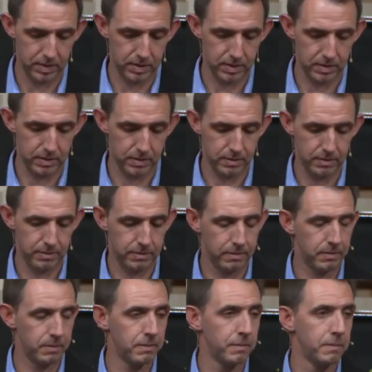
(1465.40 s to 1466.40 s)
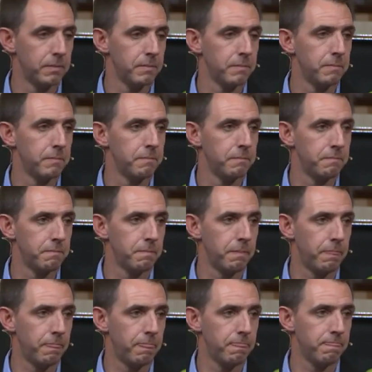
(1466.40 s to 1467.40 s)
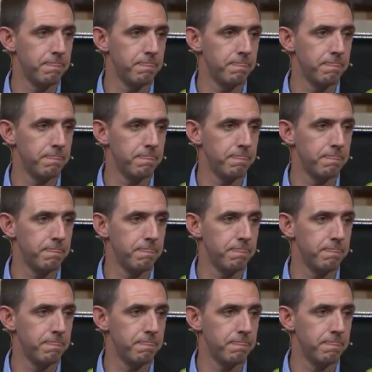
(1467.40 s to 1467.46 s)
(silence)